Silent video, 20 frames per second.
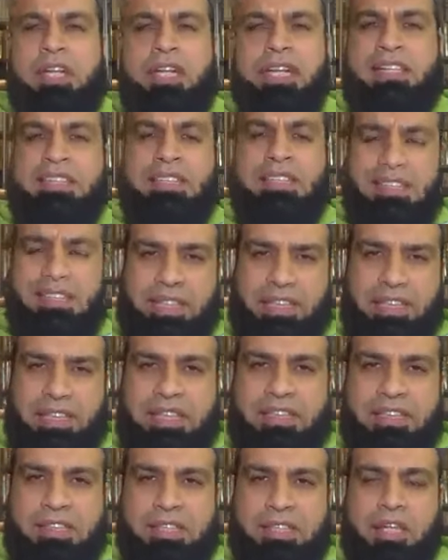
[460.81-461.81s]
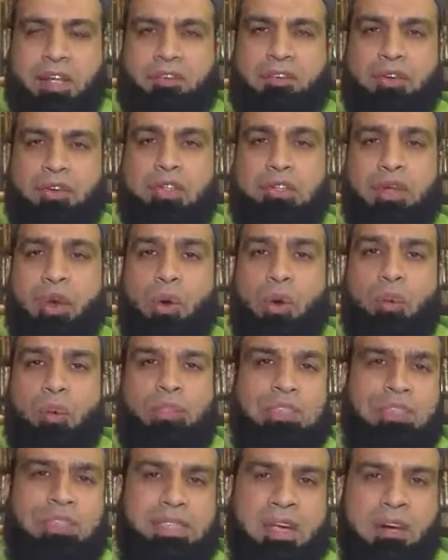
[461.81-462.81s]
his needs for his
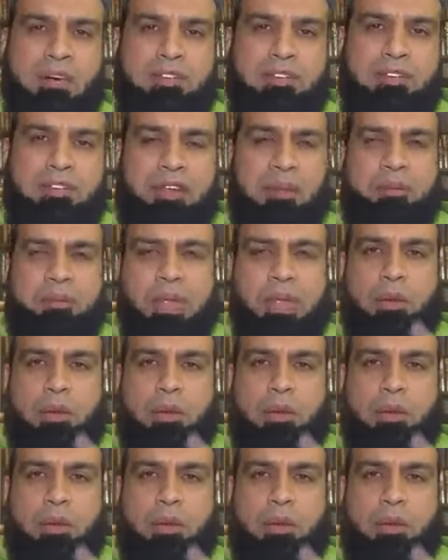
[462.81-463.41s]
own self.